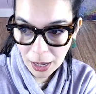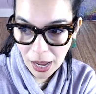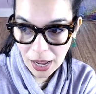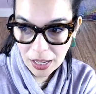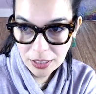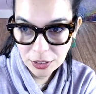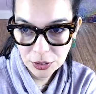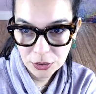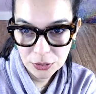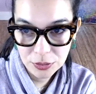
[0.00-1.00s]
and
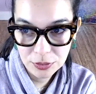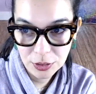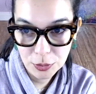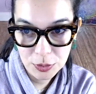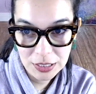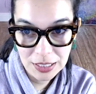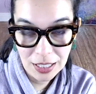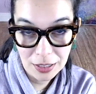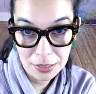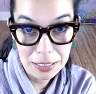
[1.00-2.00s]
you you see
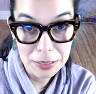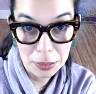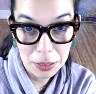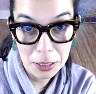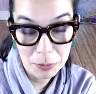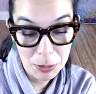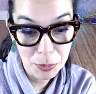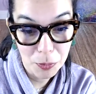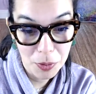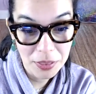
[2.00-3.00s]
that like a lot of
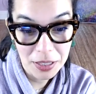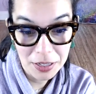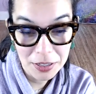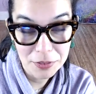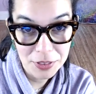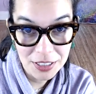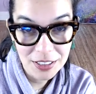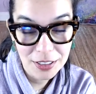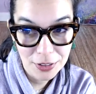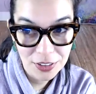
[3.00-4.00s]
people want that
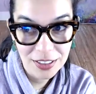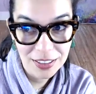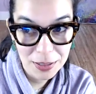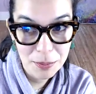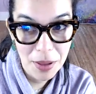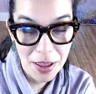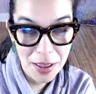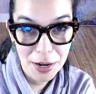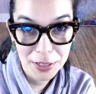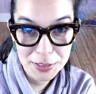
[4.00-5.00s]
nft and you're thinking man
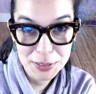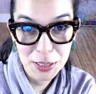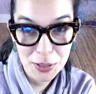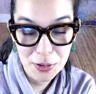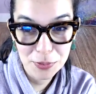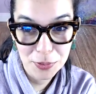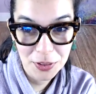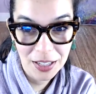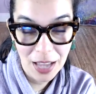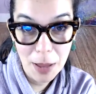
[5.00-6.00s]
i could sell that for
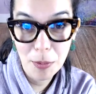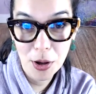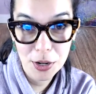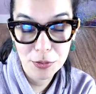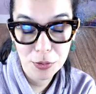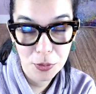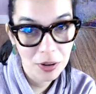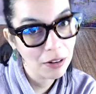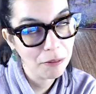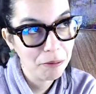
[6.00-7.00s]
like i bought it
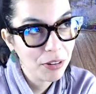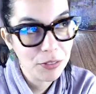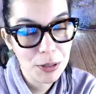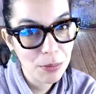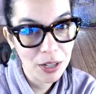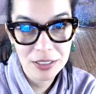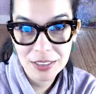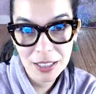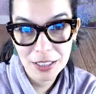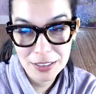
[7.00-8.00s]
for 50 bucks
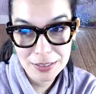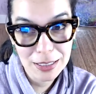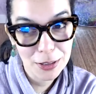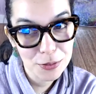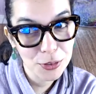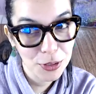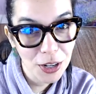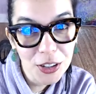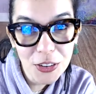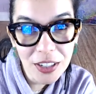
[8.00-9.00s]
and i can sell it for
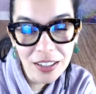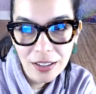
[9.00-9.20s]
100